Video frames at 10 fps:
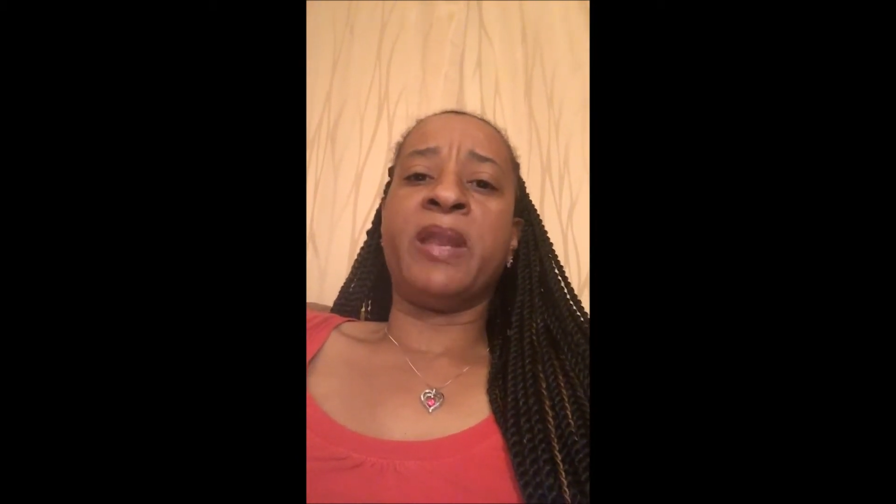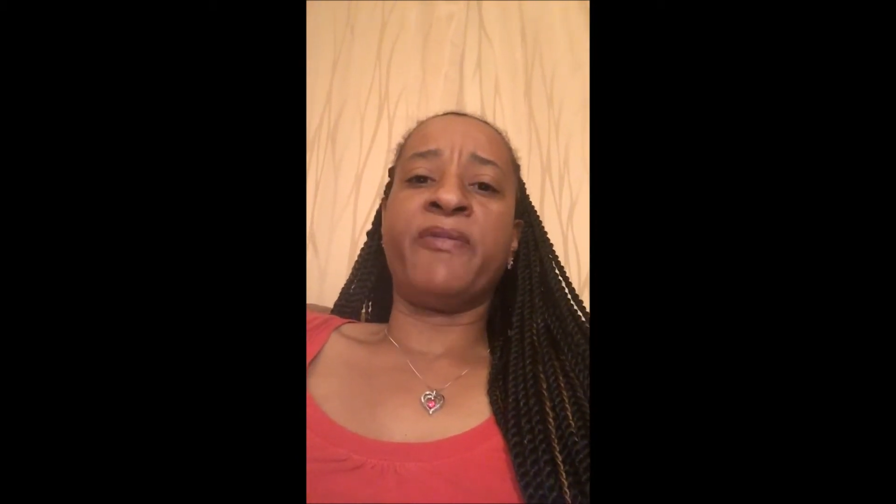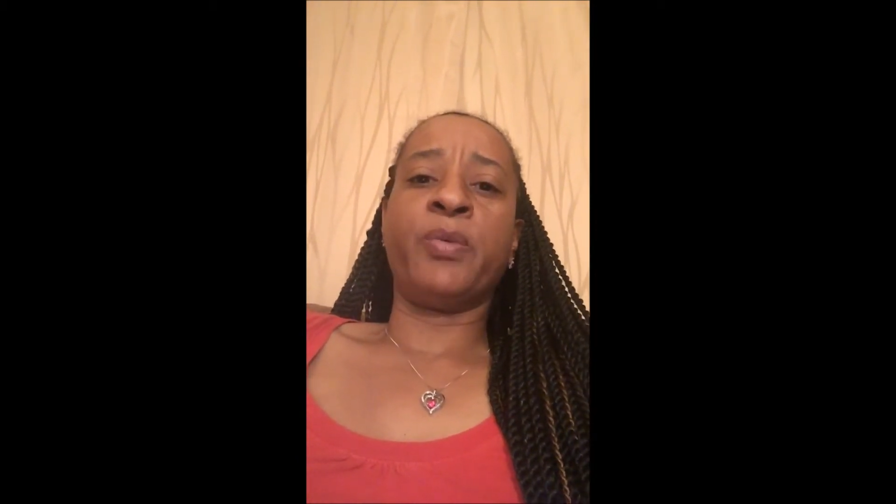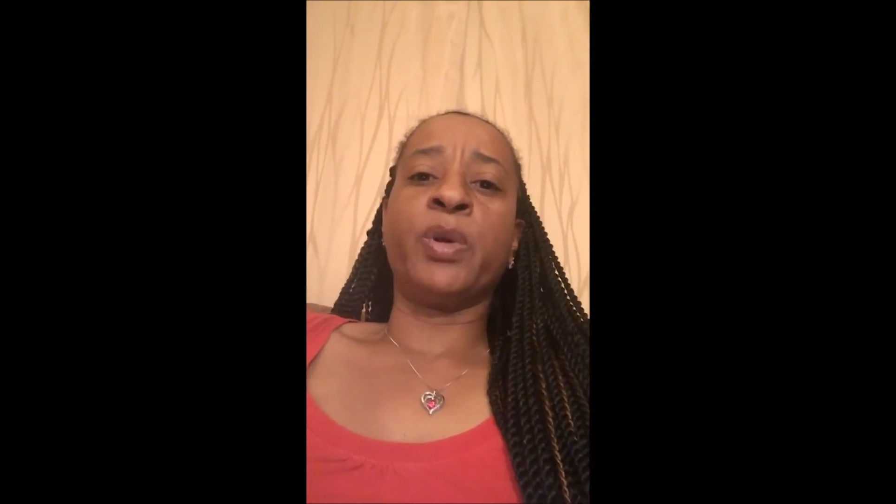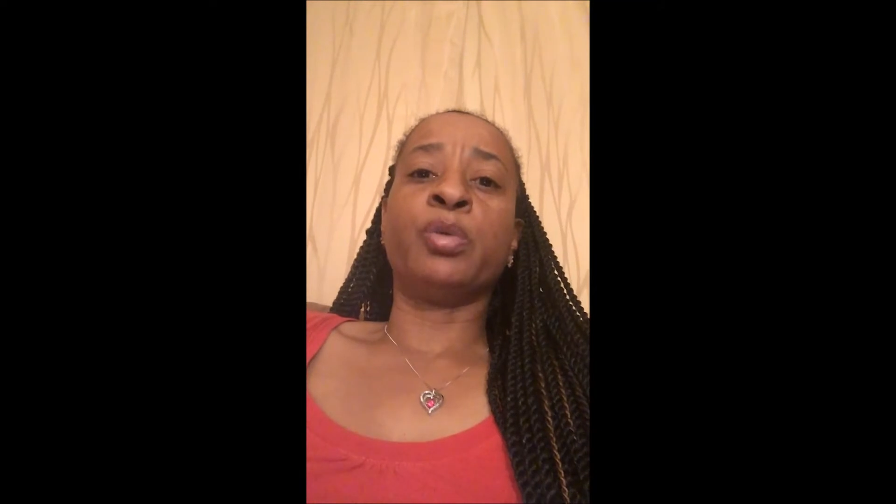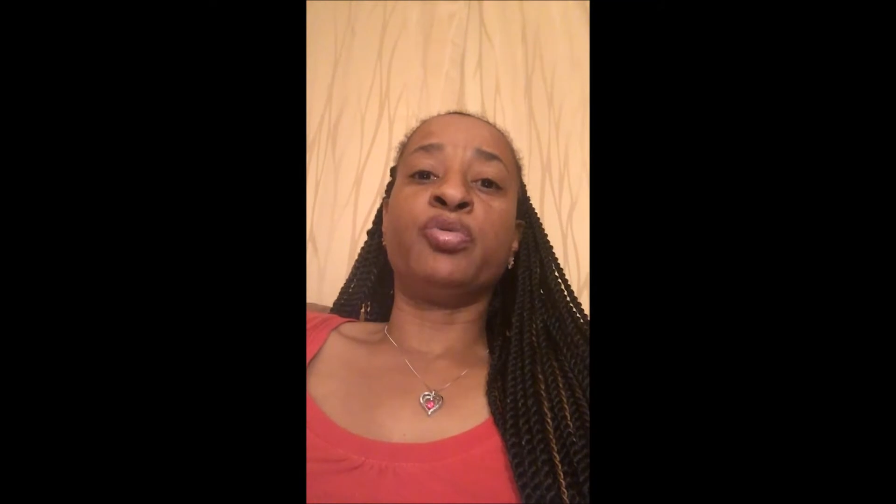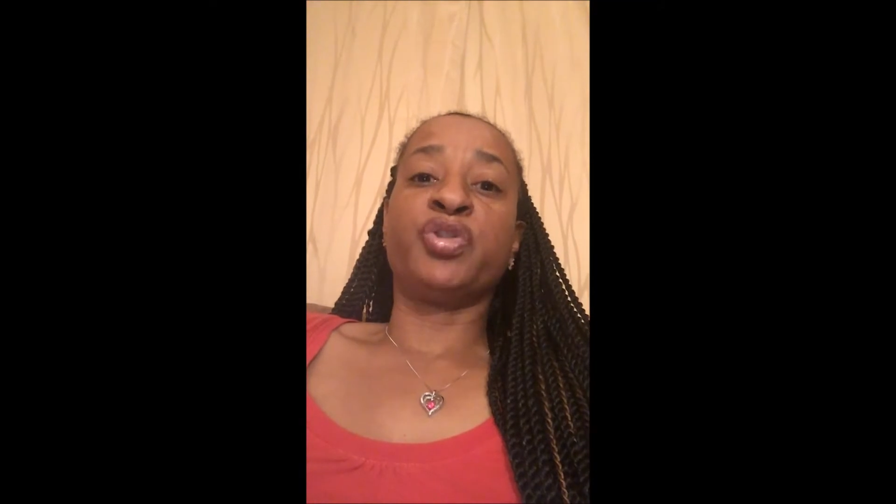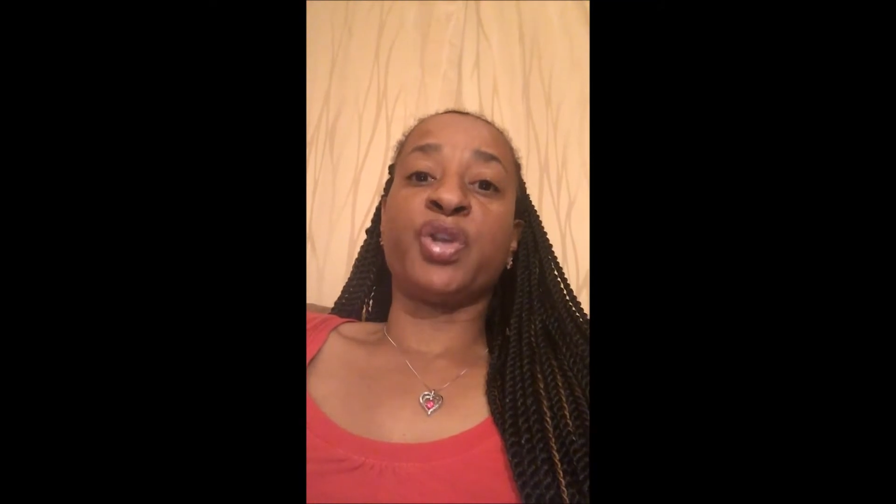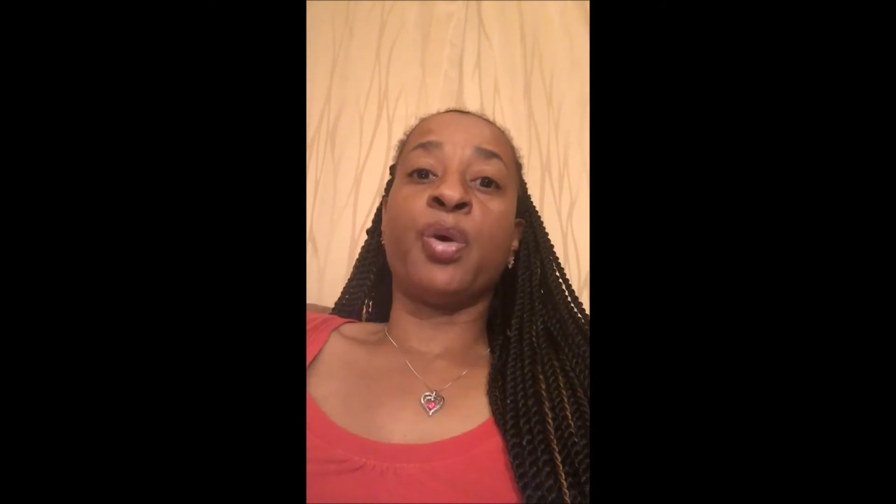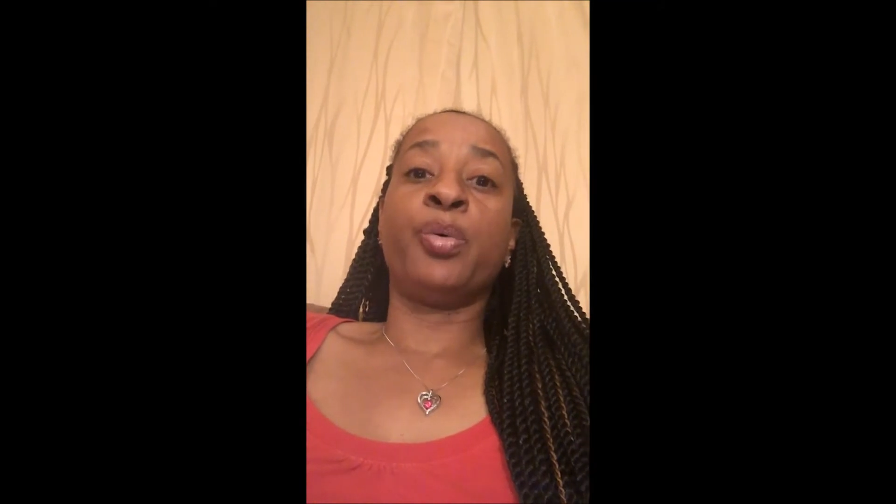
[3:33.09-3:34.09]
and everyone who
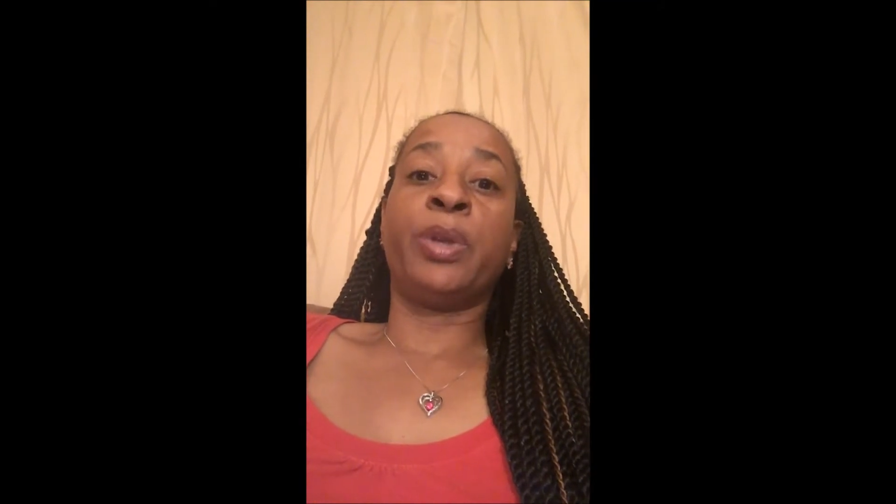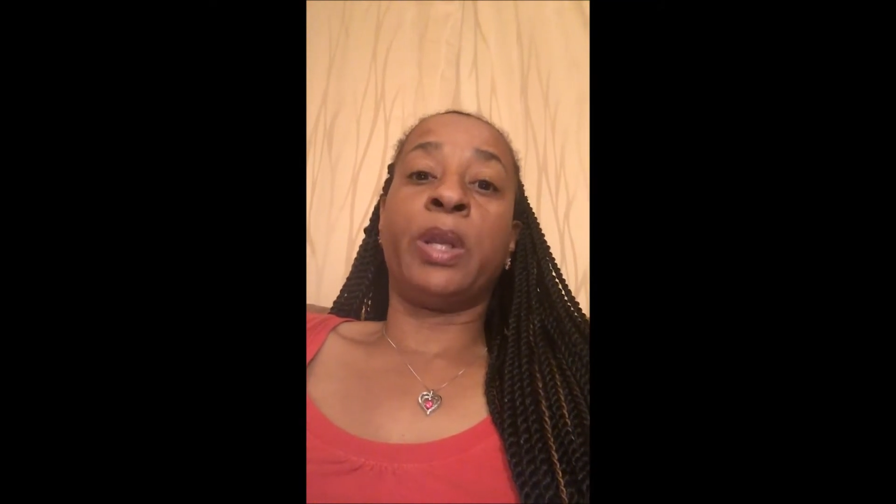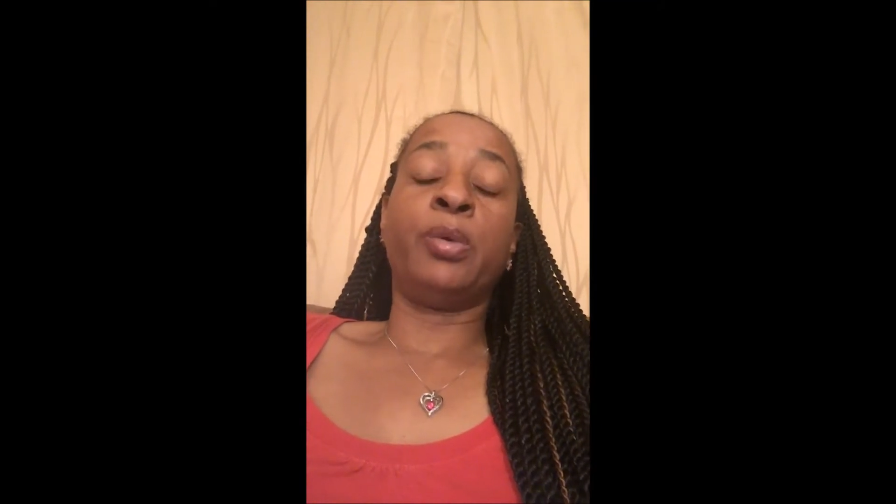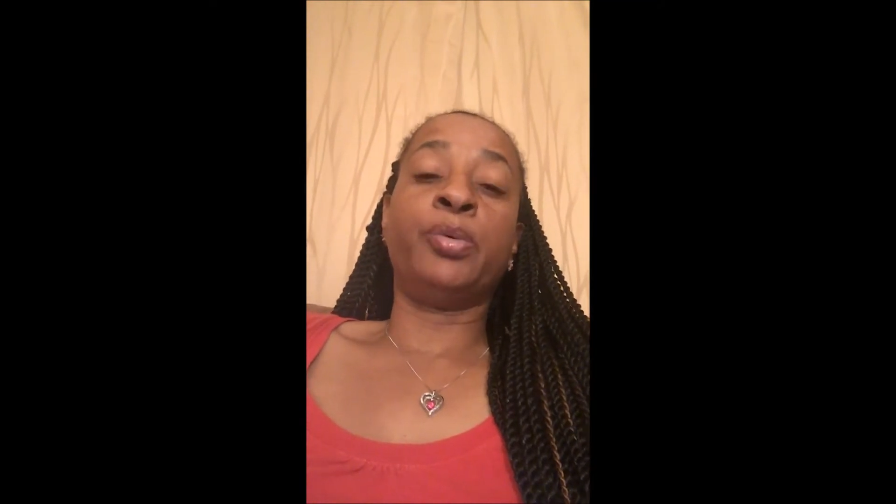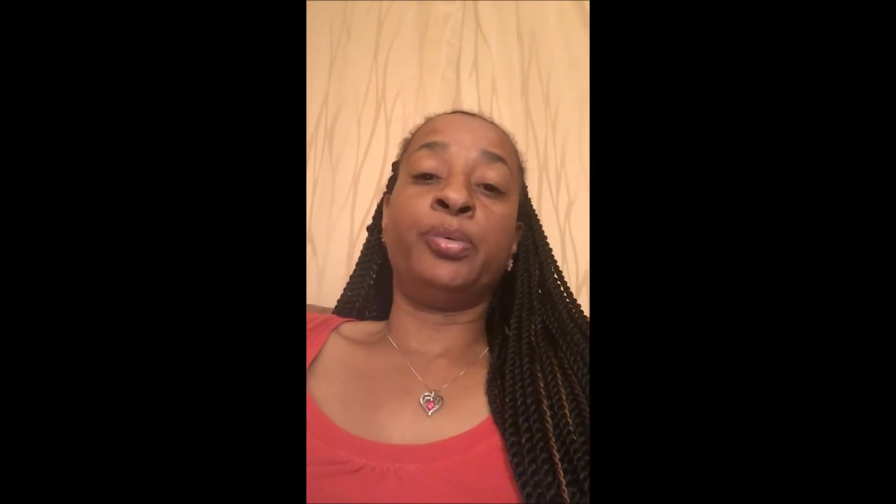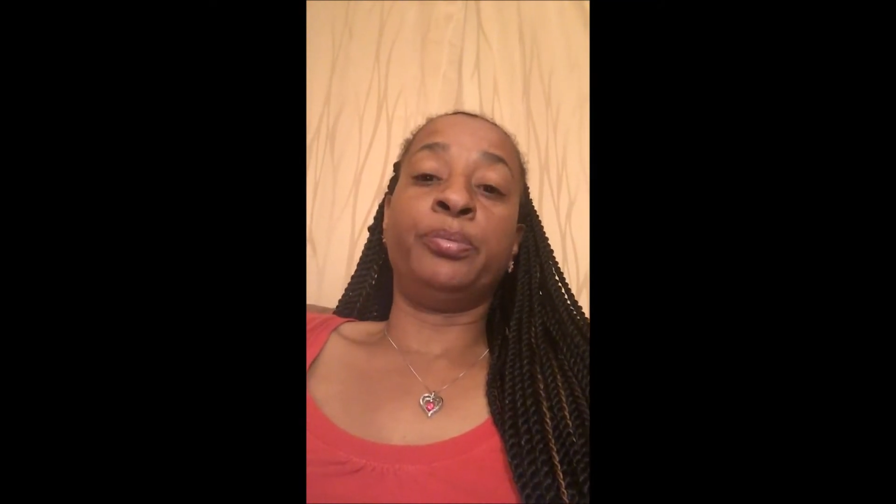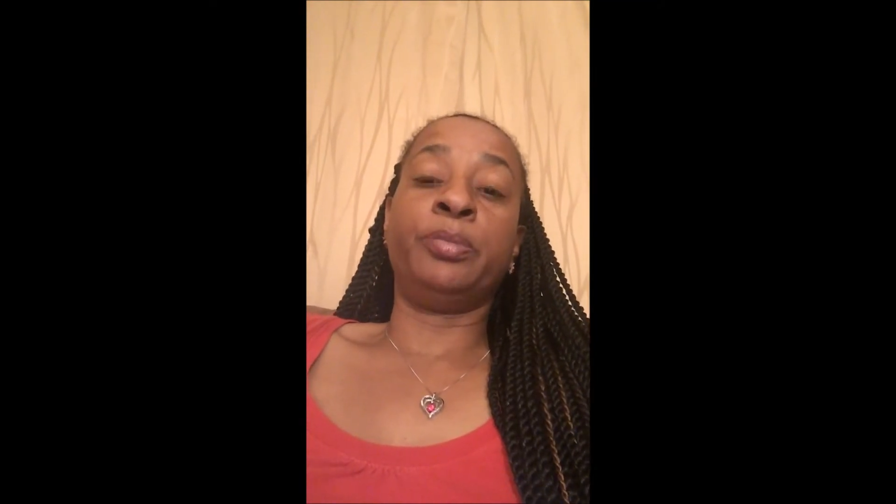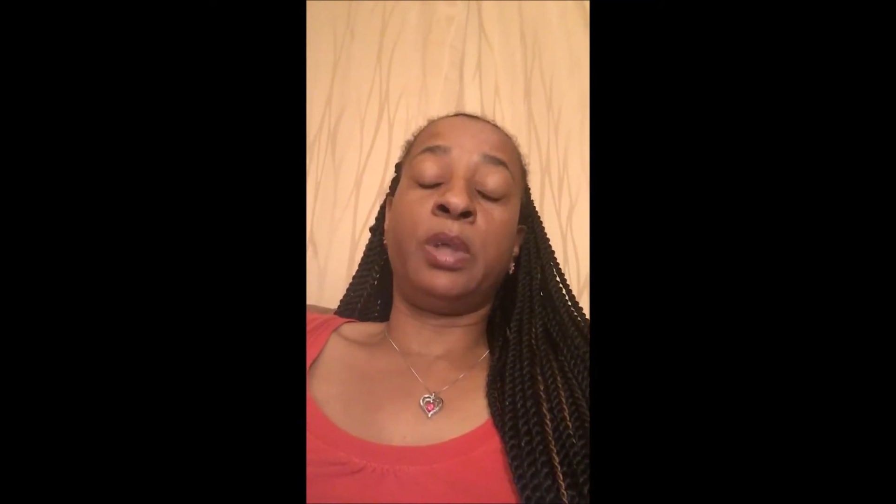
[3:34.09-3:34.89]
sewed and who,